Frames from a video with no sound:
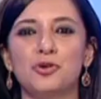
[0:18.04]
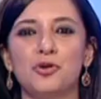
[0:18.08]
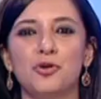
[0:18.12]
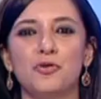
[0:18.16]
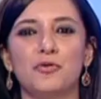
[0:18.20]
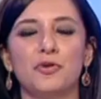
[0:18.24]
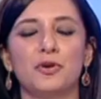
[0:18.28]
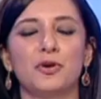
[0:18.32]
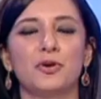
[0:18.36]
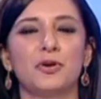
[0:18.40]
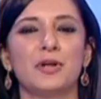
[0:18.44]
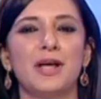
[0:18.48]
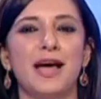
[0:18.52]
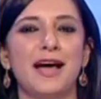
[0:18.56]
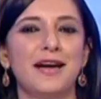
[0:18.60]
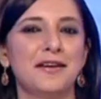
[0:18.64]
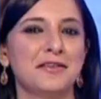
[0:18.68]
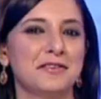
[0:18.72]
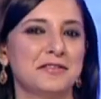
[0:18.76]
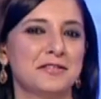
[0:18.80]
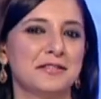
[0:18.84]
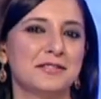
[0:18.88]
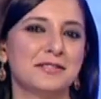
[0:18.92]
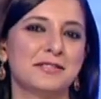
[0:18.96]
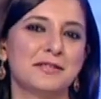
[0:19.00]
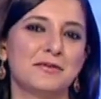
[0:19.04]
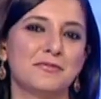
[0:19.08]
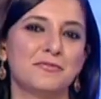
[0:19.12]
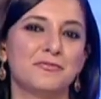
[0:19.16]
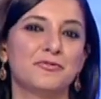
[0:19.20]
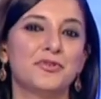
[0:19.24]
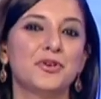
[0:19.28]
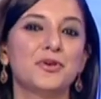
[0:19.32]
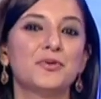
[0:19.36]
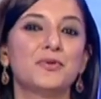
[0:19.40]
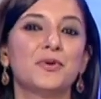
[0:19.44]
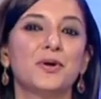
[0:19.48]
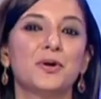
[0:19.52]
show, we're going to answer
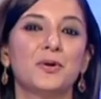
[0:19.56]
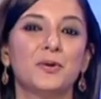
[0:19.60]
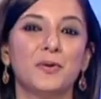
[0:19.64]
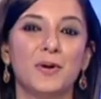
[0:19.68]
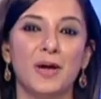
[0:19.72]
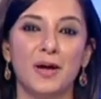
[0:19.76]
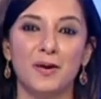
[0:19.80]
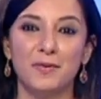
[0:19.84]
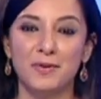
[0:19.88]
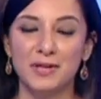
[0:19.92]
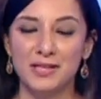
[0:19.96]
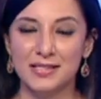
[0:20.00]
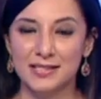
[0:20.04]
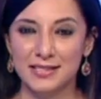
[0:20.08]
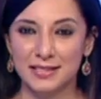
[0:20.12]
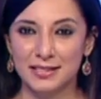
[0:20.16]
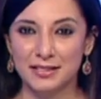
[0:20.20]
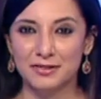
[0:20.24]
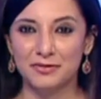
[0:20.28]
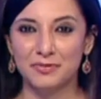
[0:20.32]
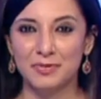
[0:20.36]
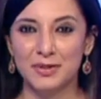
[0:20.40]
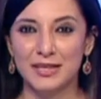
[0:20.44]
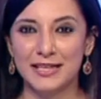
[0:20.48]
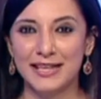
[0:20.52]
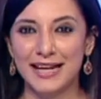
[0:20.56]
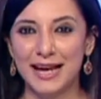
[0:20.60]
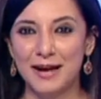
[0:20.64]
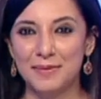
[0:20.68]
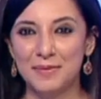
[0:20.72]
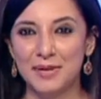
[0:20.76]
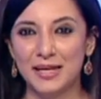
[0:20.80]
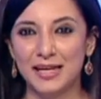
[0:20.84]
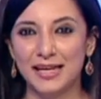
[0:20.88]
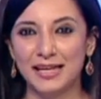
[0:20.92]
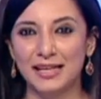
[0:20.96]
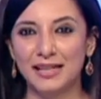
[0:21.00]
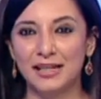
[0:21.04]
some viewer queries that have been
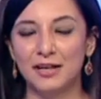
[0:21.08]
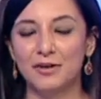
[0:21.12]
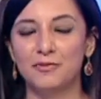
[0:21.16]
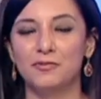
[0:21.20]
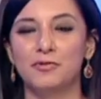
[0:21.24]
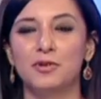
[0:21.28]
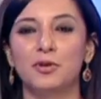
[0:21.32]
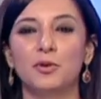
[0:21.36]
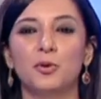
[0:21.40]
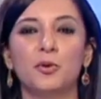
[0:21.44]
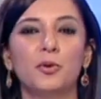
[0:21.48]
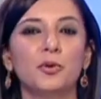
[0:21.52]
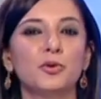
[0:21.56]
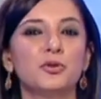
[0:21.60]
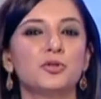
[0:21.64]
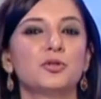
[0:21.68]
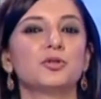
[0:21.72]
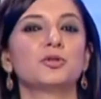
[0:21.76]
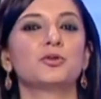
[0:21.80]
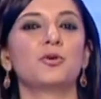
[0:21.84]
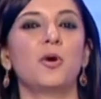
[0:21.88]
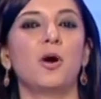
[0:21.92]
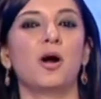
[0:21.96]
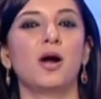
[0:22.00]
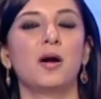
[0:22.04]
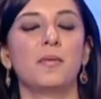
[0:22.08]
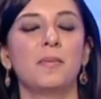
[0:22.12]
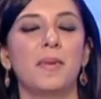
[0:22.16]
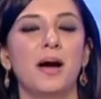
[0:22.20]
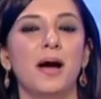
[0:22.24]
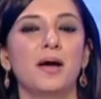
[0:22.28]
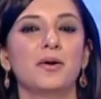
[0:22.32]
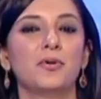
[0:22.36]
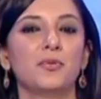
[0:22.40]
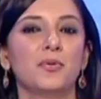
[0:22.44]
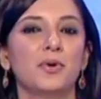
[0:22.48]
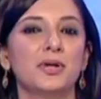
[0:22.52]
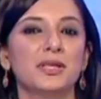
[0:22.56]
coming in. And we'll also talk
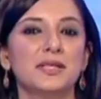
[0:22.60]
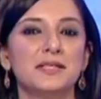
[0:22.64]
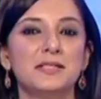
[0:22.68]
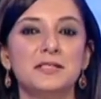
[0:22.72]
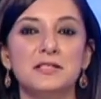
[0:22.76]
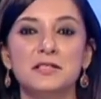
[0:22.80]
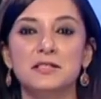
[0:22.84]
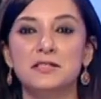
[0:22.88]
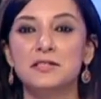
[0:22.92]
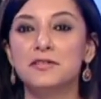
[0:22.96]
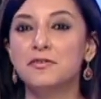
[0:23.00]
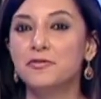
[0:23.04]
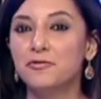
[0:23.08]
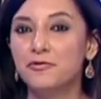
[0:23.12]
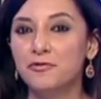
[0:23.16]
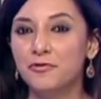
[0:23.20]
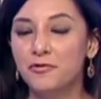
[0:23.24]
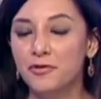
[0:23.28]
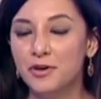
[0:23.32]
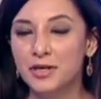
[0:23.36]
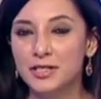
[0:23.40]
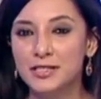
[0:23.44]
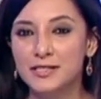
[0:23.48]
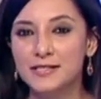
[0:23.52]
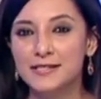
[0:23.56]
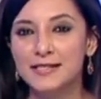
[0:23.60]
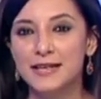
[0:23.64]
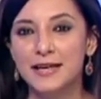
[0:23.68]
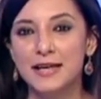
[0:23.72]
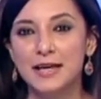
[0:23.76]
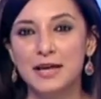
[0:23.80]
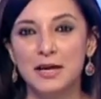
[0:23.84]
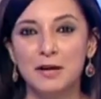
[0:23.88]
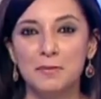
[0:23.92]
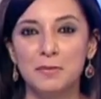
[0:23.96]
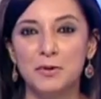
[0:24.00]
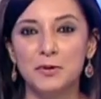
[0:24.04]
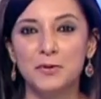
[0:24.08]
about what's the difference
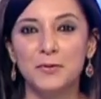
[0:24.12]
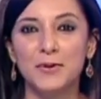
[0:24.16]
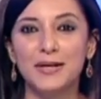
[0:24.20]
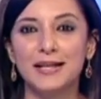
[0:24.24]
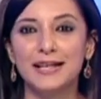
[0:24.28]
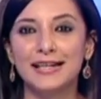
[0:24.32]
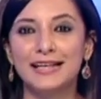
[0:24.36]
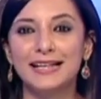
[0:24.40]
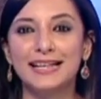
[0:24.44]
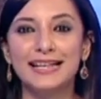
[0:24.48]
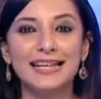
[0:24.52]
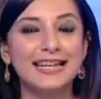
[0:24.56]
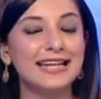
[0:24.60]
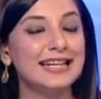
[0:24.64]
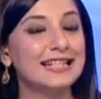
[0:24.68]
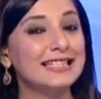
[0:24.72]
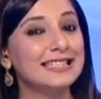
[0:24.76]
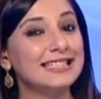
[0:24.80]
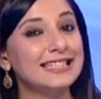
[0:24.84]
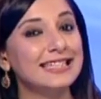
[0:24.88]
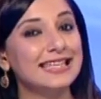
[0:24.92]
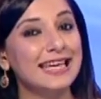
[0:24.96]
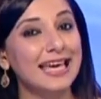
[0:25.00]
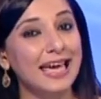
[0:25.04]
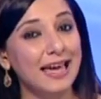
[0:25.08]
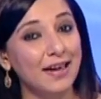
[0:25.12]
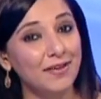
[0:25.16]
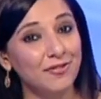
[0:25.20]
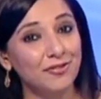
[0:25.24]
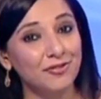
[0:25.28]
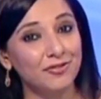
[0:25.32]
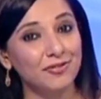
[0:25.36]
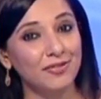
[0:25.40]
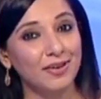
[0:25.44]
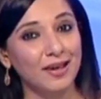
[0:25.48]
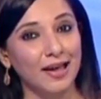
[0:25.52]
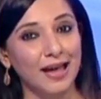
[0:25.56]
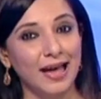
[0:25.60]
between an
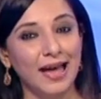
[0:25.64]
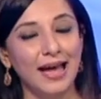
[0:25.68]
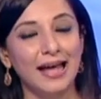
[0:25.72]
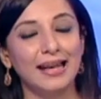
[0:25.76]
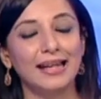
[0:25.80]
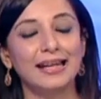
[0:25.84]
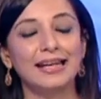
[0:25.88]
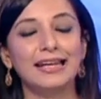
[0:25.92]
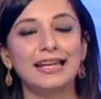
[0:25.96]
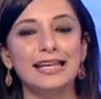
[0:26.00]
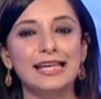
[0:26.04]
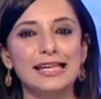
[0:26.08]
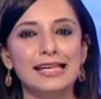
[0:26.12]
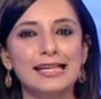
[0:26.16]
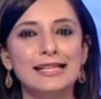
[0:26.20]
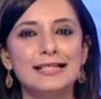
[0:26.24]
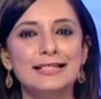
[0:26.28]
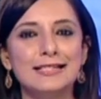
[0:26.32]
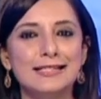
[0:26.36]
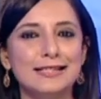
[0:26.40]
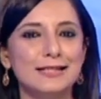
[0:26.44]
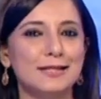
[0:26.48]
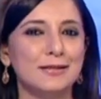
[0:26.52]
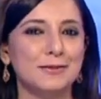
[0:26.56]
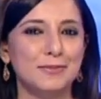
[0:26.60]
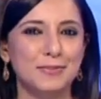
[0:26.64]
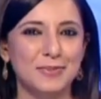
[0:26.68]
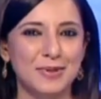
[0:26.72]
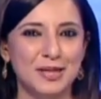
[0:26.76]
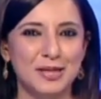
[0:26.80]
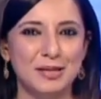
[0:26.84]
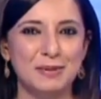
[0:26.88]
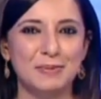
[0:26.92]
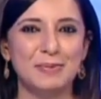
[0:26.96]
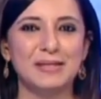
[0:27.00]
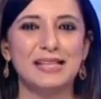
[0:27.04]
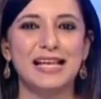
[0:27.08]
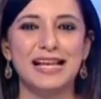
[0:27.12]
ETF and an
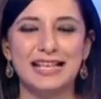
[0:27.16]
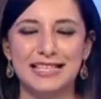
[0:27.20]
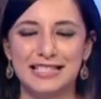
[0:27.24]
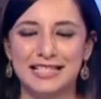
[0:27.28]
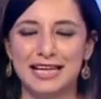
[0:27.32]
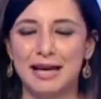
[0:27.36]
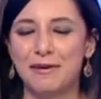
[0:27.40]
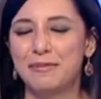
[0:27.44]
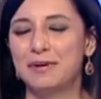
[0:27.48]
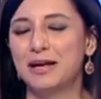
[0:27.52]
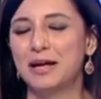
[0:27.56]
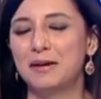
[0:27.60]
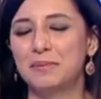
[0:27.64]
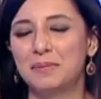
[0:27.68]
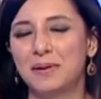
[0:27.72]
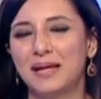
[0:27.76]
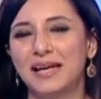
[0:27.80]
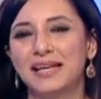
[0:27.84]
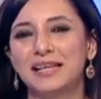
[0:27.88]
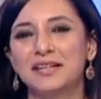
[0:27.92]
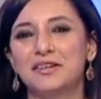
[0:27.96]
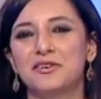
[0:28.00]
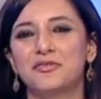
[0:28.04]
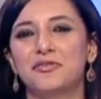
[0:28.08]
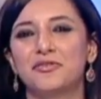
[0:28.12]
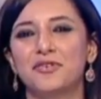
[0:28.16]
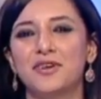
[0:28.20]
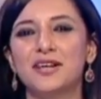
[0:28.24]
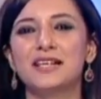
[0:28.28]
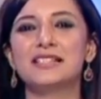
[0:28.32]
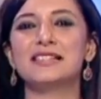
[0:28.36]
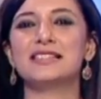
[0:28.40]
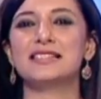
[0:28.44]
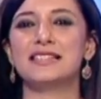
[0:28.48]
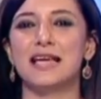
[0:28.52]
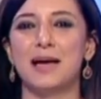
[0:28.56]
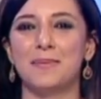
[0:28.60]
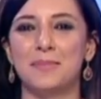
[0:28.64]
ETP. But that's coming up later.
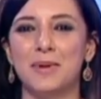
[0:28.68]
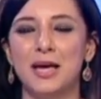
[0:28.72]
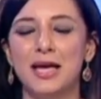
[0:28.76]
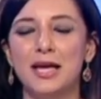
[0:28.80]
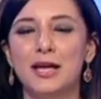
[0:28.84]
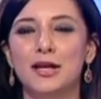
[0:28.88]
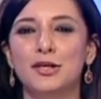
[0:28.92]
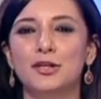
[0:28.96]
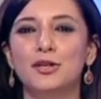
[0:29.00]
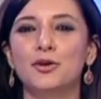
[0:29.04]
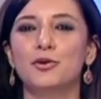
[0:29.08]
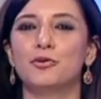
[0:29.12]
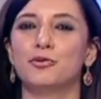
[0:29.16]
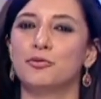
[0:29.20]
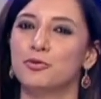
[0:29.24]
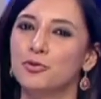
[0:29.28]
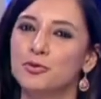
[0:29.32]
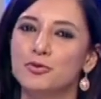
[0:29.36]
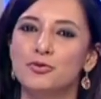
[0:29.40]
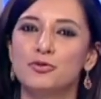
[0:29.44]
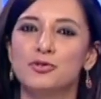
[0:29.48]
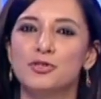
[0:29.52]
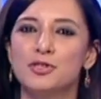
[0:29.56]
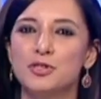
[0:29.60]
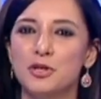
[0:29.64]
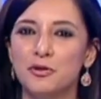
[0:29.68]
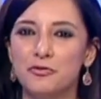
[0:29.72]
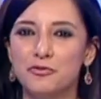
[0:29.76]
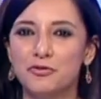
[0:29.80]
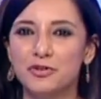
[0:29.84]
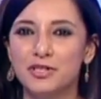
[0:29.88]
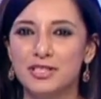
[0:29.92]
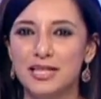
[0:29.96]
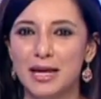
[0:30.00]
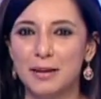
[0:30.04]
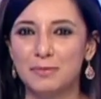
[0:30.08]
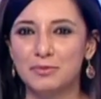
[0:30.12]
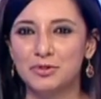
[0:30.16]
First up, the rules
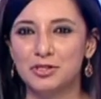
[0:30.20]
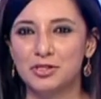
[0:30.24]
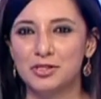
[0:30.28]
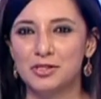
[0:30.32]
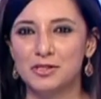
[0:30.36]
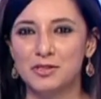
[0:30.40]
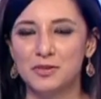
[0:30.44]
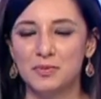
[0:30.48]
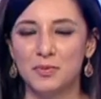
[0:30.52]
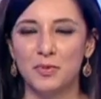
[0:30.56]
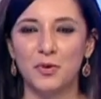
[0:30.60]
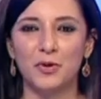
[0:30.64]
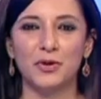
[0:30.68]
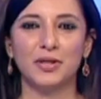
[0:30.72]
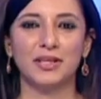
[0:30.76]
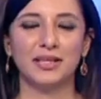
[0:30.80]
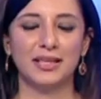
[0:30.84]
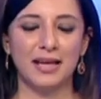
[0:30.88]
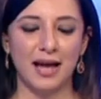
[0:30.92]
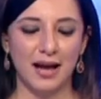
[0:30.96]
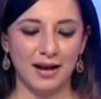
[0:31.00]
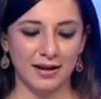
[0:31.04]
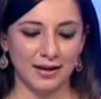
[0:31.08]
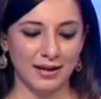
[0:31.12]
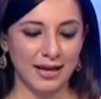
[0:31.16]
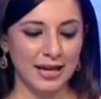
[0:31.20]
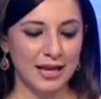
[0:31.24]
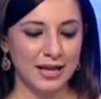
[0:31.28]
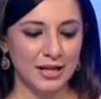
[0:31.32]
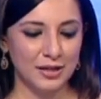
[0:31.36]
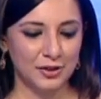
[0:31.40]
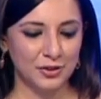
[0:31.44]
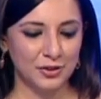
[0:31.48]
of redemptions. Mohit Gang,